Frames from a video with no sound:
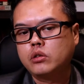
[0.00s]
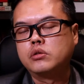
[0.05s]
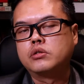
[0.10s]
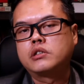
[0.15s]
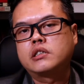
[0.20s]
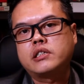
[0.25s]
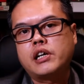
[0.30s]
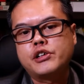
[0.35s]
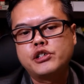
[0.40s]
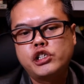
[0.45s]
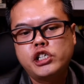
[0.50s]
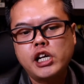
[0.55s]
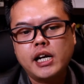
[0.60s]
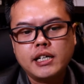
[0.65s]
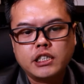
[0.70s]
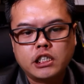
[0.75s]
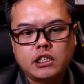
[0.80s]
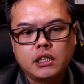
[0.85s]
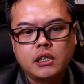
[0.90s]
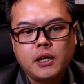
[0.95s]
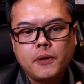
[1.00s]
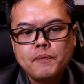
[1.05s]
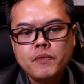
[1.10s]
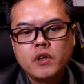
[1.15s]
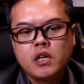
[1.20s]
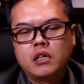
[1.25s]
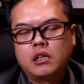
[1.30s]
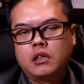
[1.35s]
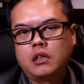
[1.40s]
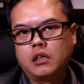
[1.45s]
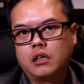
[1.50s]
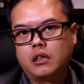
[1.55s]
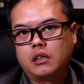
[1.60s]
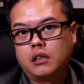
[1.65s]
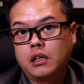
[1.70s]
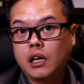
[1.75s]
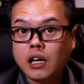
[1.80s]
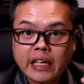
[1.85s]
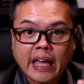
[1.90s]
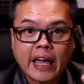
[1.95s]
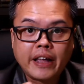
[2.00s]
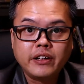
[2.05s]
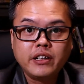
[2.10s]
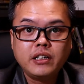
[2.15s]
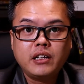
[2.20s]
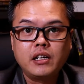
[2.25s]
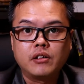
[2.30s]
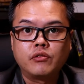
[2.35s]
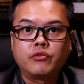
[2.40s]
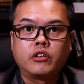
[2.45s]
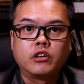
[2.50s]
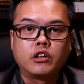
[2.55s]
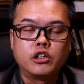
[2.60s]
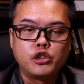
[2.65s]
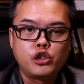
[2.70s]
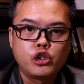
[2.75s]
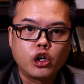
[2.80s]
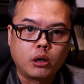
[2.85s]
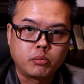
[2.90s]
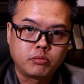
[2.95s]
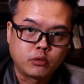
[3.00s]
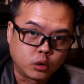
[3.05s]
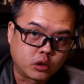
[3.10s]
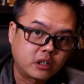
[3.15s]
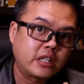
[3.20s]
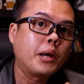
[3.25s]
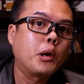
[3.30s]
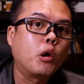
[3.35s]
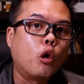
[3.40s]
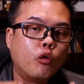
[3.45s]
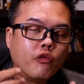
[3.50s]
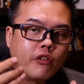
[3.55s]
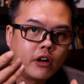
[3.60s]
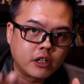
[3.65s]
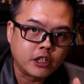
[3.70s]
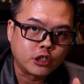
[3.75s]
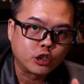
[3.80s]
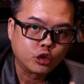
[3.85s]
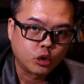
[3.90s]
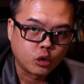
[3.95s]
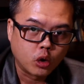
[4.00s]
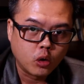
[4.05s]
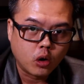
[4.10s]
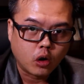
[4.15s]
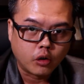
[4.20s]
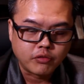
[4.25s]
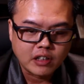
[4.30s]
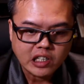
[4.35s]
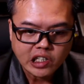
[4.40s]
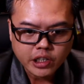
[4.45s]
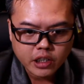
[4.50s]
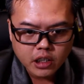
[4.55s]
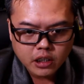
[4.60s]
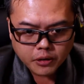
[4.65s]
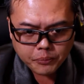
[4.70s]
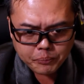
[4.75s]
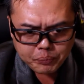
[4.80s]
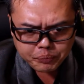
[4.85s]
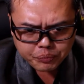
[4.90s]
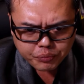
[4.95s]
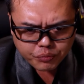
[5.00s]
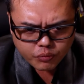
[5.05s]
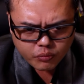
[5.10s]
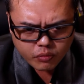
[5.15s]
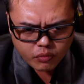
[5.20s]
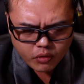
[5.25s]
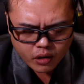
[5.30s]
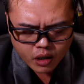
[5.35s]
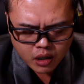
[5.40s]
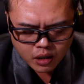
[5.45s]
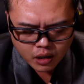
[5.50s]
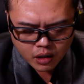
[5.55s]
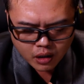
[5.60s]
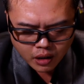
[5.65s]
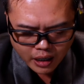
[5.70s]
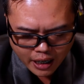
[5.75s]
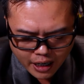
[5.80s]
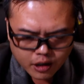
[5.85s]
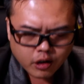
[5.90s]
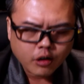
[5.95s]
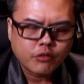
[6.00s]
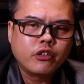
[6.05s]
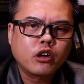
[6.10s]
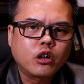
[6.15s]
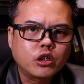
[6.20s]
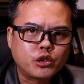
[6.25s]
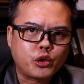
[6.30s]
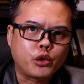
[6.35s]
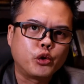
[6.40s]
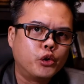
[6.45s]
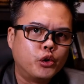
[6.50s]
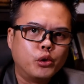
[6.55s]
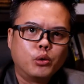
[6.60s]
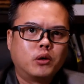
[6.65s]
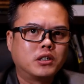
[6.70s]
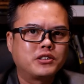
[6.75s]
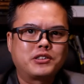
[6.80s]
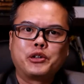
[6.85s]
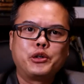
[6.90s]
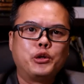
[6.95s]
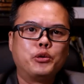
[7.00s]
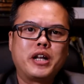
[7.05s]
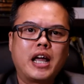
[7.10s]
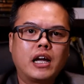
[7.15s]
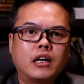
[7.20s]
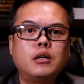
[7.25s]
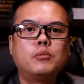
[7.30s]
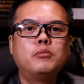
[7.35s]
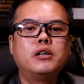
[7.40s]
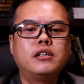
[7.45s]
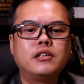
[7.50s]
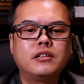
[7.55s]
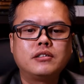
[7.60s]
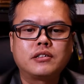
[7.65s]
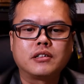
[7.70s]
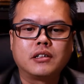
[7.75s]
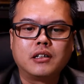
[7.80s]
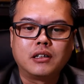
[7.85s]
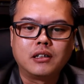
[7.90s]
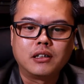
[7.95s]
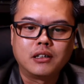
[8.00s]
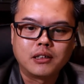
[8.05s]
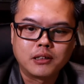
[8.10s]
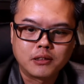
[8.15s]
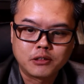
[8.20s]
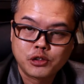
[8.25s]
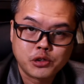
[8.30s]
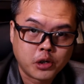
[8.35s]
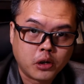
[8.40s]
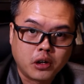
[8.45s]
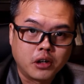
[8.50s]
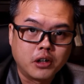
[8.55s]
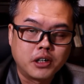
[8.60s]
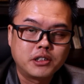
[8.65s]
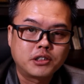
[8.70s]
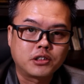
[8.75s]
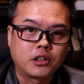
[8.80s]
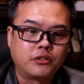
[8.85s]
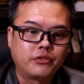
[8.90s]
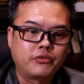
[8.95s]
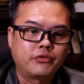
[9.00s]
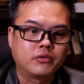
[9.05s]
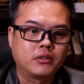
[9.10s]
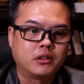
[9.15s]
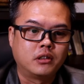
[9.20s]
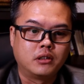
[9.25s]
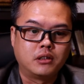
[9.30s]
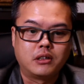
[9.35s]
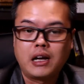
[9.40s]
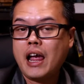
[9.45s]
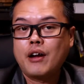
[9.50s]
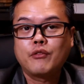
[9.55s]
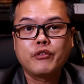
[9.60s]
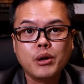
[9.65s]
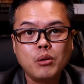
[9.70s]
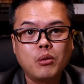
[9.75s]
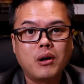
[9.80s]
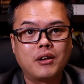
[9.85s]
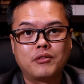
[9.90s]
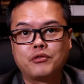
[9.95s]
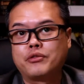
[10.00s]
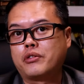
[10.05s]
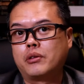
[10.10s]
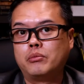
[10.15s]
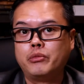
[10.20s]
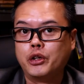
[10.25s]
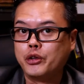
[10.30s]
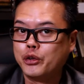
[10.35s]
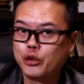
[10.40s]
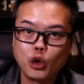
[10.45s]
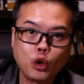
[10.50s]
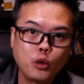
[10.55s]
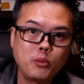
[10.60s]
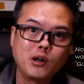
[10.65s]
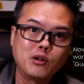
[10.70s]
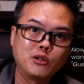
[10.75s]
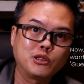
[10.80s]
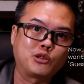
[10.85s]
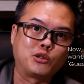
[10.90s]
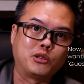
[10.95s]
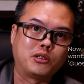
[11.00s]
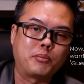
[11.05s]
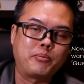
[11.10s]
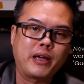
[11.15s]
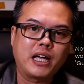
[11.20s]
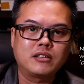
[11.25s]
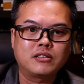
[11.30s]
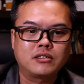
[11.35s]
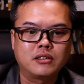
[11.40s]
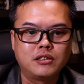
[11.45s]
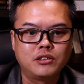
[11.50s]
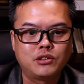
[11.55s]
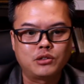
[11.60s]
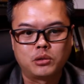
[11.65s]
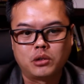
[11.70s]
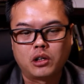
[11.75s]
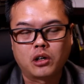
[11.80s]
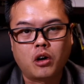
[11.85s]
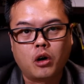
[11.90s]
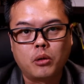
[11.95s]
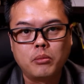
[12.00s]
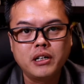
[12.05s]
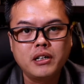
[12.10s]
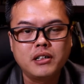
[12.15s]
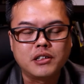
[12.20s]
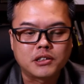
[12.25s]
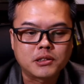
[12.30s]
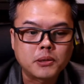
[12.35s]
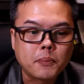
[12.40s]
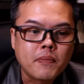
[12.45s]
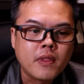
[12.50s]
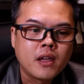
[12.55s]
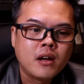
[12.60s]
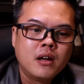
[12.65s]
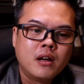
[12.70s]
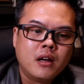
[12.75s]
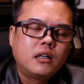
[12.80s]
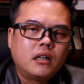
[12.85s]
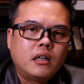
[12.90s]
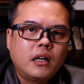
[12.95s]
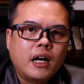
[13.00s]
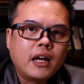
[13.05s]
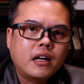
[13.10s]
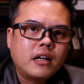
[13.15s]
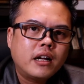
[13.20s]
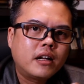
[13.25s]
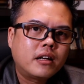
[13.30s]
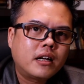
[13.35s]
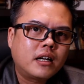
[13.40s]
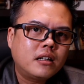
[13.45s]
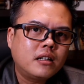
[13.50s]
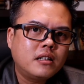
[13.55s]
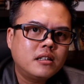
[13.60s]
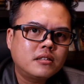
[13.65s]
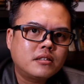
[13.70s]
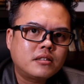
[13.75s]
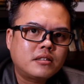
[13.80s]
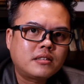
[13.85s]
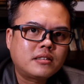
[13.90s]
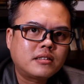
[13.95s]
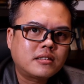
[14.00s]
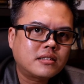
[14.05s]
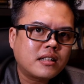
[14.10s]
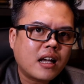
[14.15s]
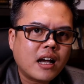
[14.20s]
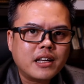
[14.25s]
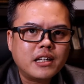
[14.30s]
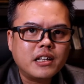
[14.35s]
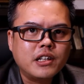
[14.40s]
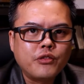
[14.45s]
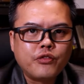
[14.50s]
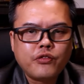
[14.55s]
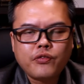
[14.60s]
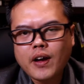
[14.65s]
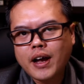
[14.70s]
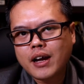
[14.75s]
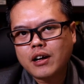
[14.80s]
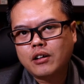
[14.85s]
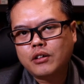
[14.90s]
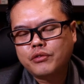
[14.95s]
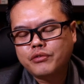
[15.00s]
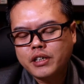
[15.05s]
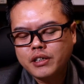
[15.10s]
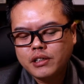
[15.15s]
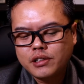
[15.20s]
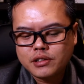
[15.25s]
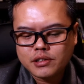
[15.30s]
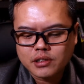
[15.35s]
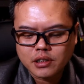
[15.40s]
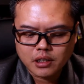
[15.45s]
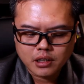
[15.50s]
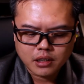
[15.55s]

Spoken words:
to suggest a candidate for the job to take over his role of leader. And of course, Yu was a unanimous choice of everyone, from the nobles to the peasants to the commoners. And another side effect of this